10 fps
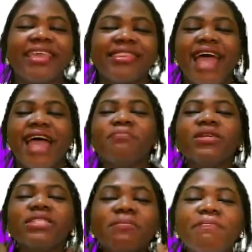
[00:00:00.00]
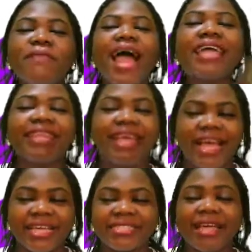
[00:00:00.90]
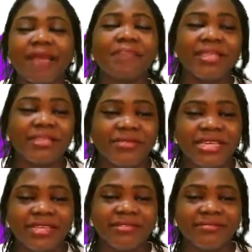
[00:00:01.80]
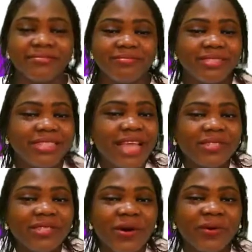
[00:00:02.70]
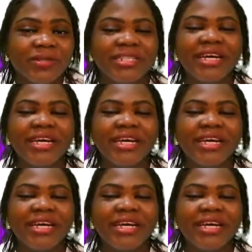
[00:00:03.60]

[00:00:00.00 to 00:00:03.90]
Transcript: Then multiply the answer by 3. That's all.